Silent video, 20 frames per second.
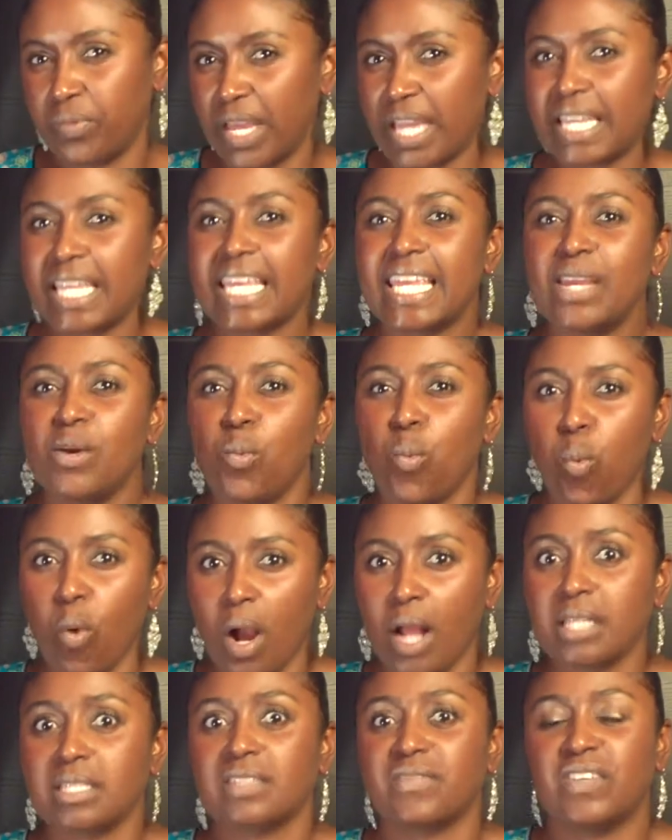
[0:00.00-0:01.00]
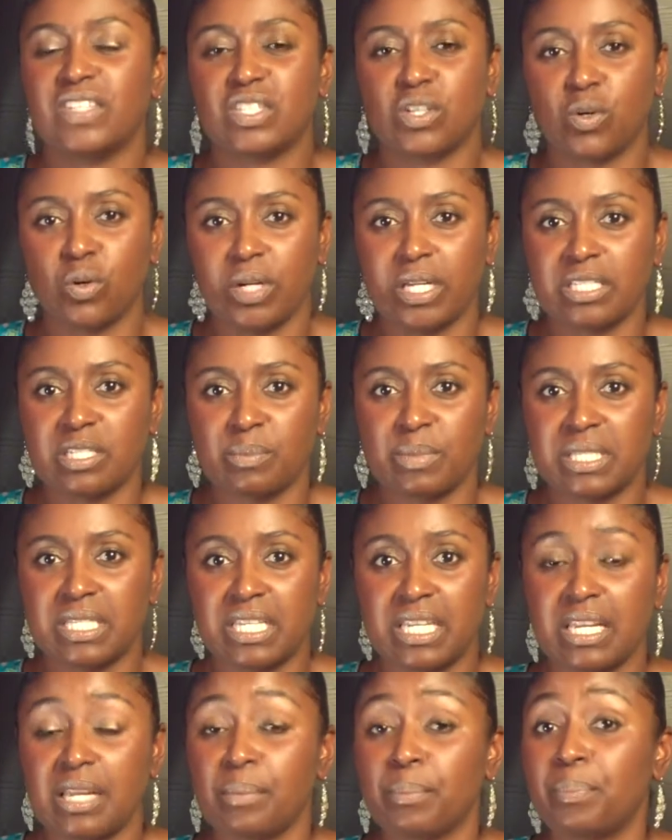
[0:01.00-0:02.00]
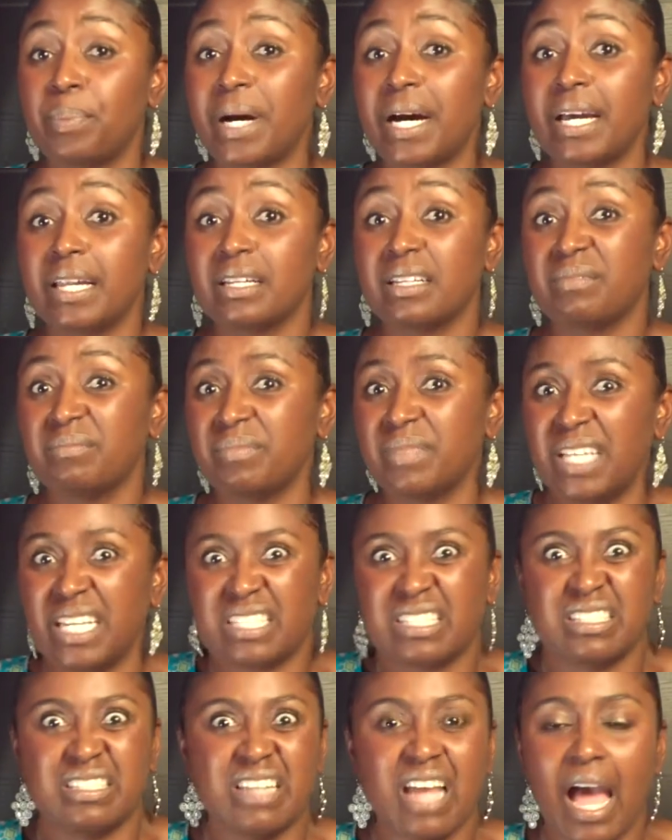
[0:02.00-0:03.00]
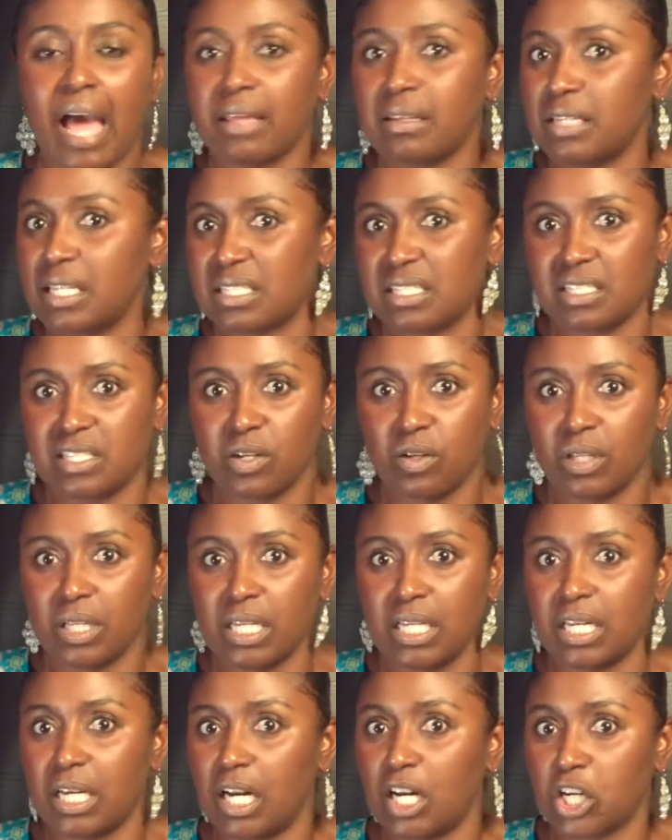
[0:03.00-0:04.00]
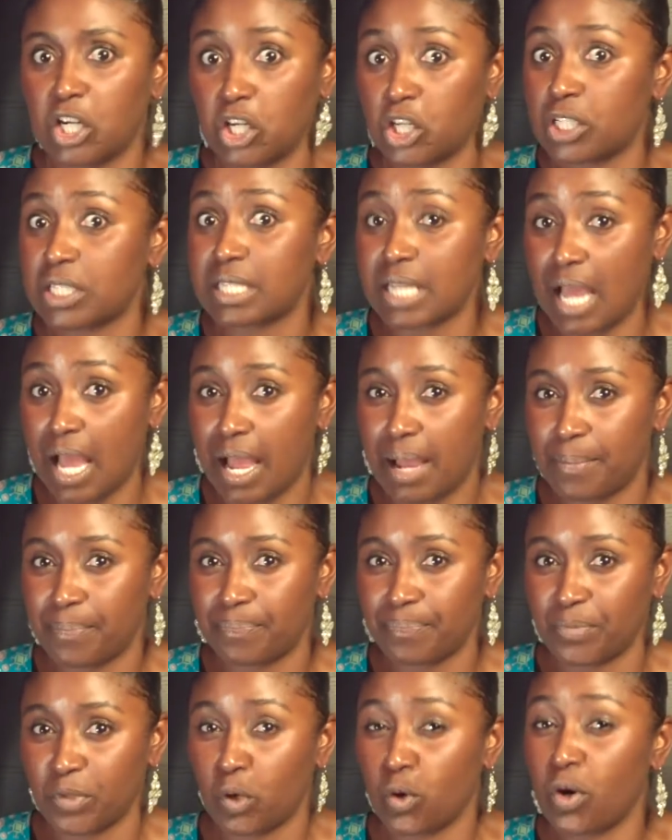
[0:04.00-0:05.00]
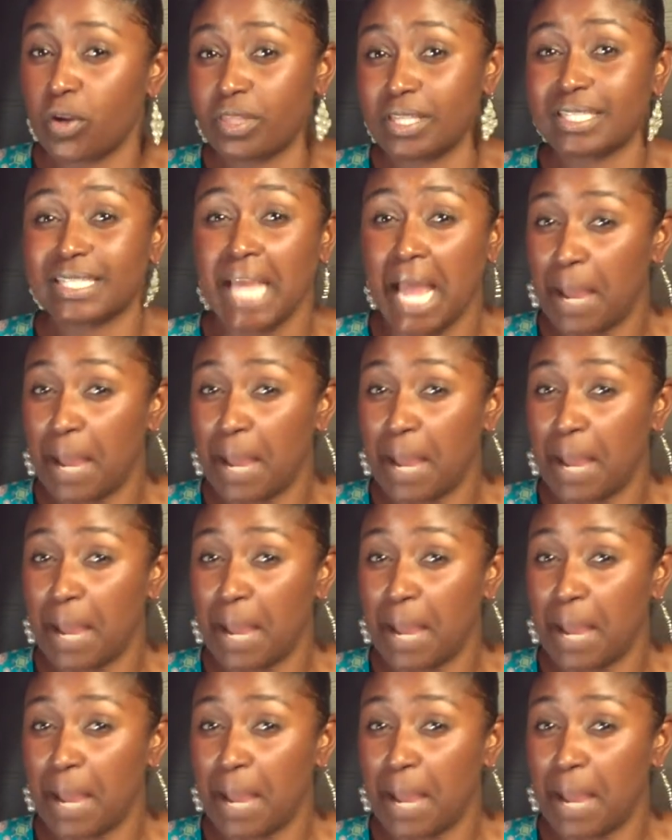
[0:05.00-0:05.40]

that he wants physical intimacy, but it's not necessarily a good time, or the